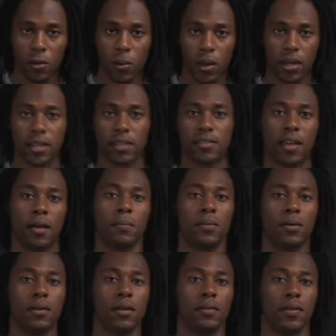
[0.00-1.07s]
you an
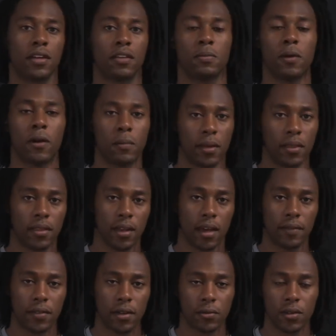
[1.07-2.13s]
example of an experiment that
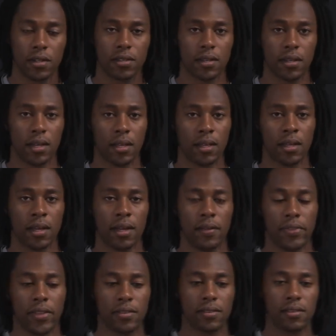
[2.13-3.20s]
I've done recently,
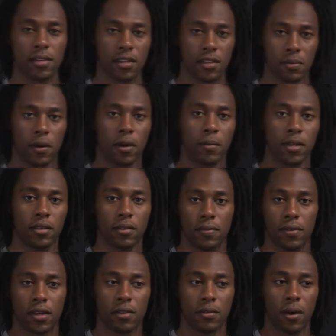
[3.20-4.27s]
this is an experiment to
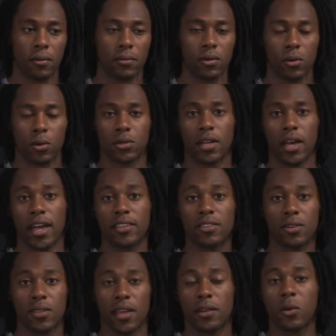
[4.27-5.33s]
figure out, or to
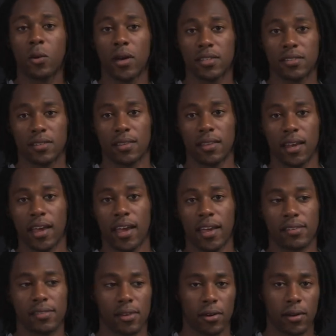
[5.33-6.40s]
answer that question that I
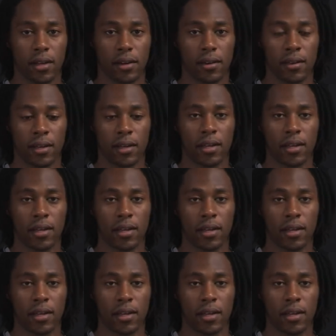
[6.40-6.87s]
asked earlier.